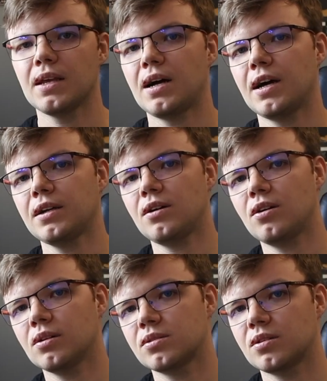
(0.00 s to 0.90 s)
I
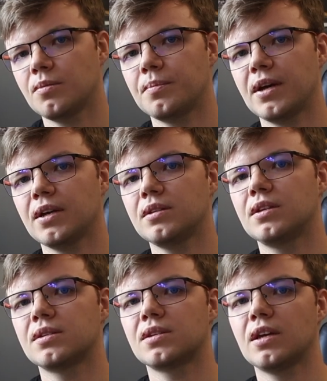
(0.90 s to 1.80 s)
also made
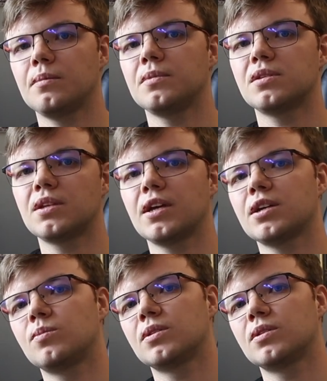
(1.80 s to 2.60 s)
the same mistake